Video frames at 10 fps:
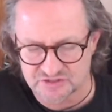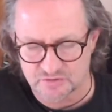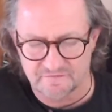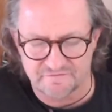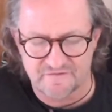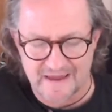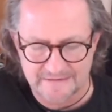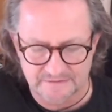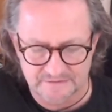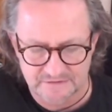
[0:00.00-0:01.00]
who
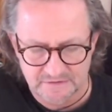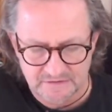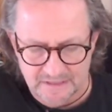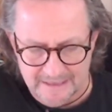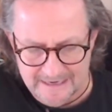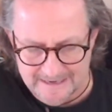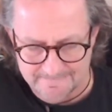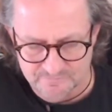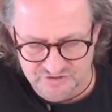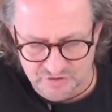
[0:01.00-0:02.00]
offend.
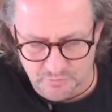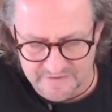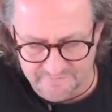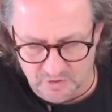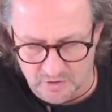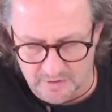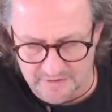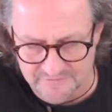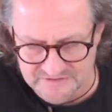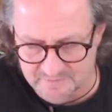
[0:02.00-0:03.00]
So we've
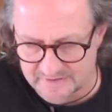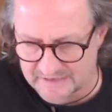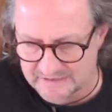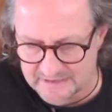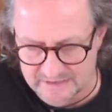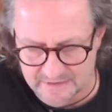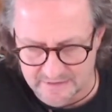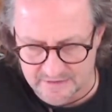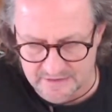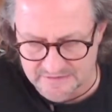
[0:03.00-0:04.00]
got there's a bit in
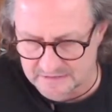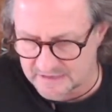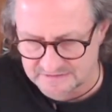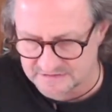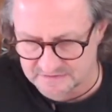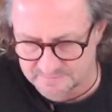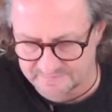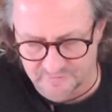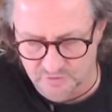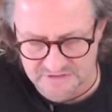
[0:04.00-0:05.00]
here. I did a
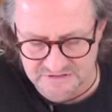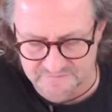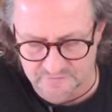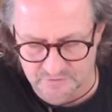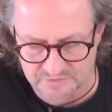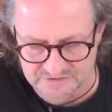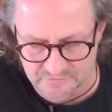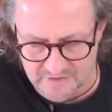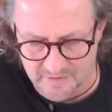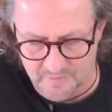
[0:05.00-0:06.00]
phone interview, and there's
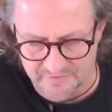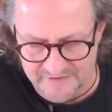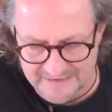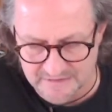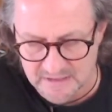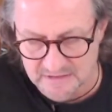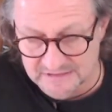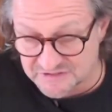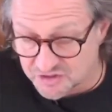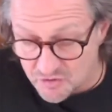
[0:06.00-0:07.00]
a write-up on that.
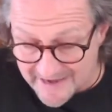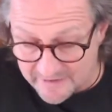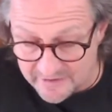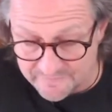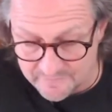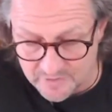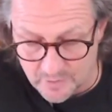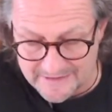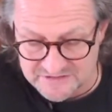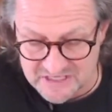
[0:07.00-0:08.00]
Liz Gregory from the
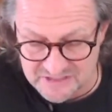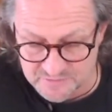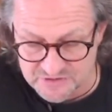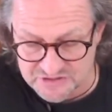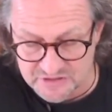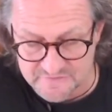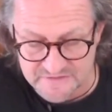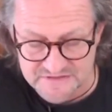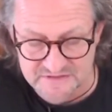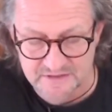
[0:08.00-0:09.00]
Gwent Attachment
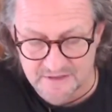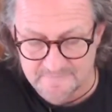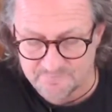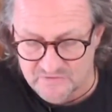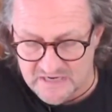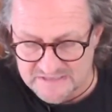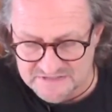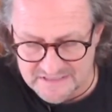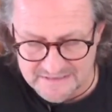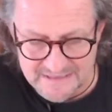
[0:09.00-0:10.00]
Service
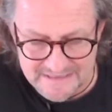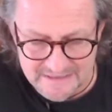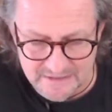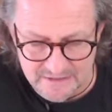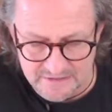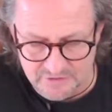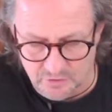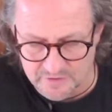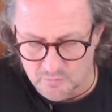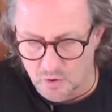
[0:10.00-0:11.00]
is in here.
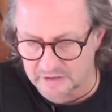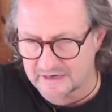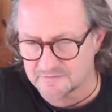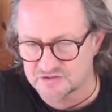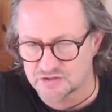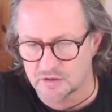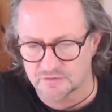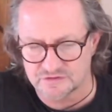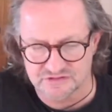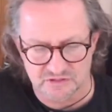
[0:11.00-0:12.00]
Corinne Morgan Armstrong,
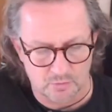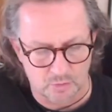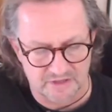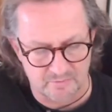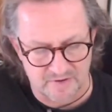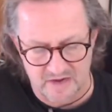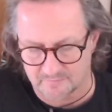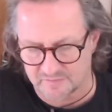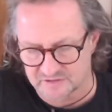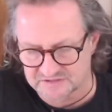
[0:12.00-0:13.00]
who does a lot of work in
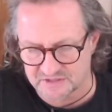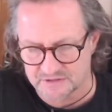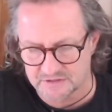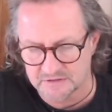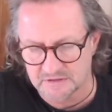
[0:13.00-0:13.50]
Park Prison,